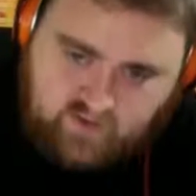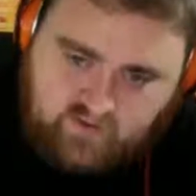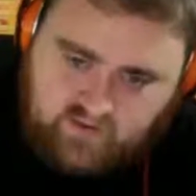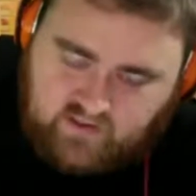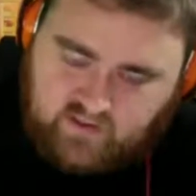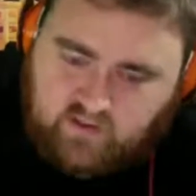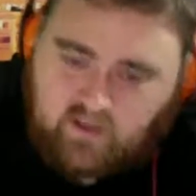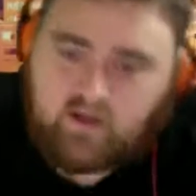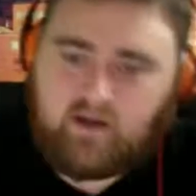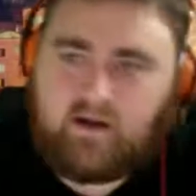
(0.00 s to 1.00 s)
this year,
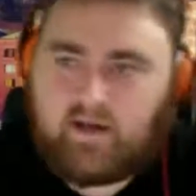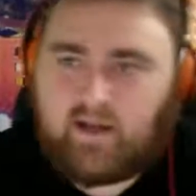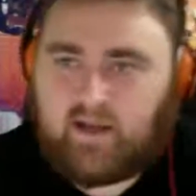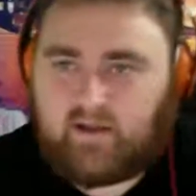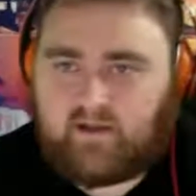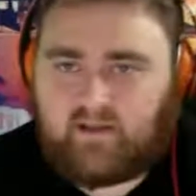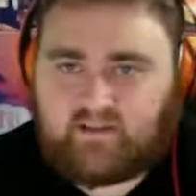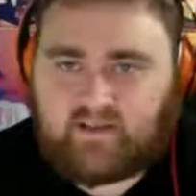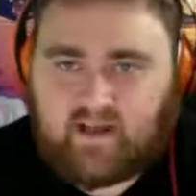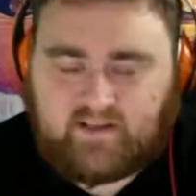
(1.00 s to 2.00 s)
and
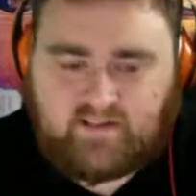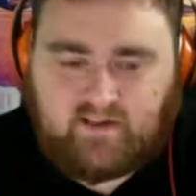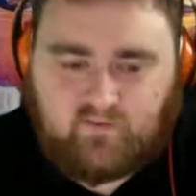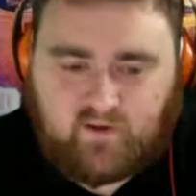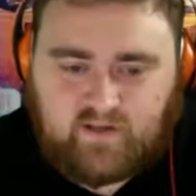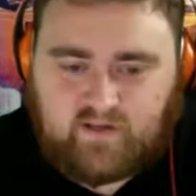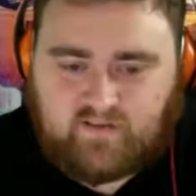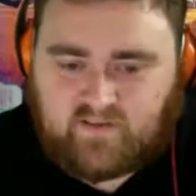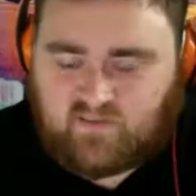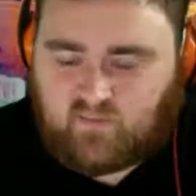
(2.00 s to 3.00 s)
he's got his stuff worked out
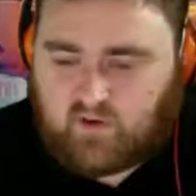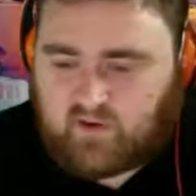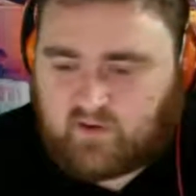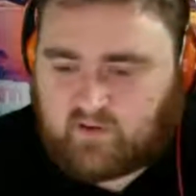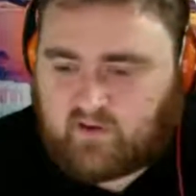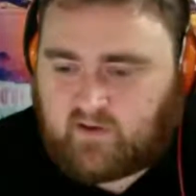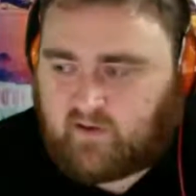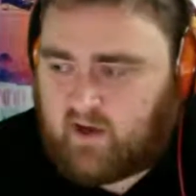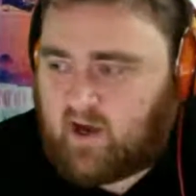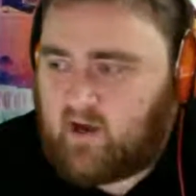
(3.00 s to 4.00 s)
this spring.
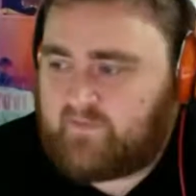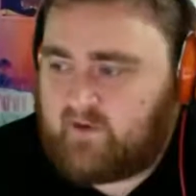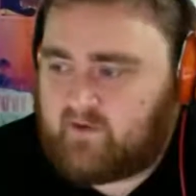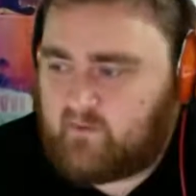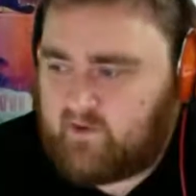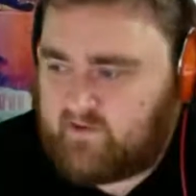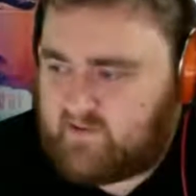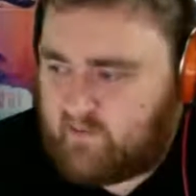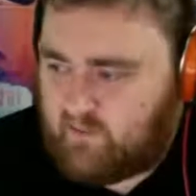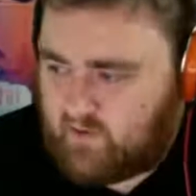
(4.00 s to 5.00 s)
I'll take the
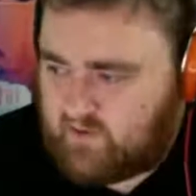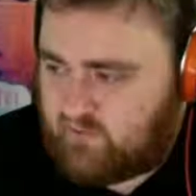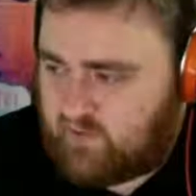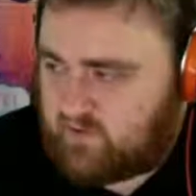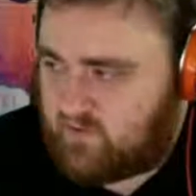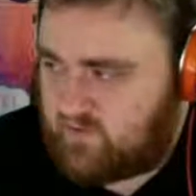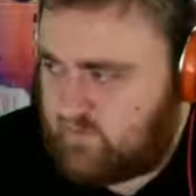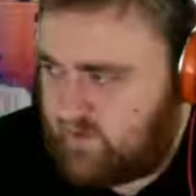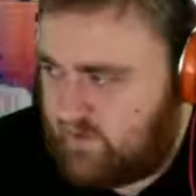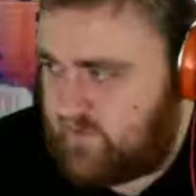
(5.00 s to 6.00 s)
wait-and-see approach on Buchholz.
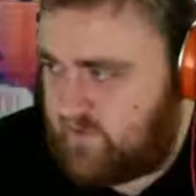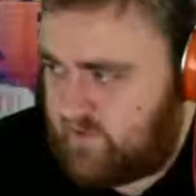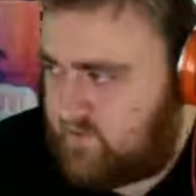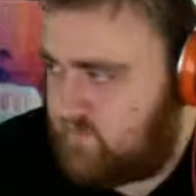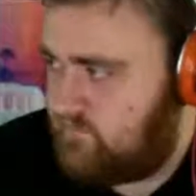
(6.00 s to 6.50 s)
What are your thoughts?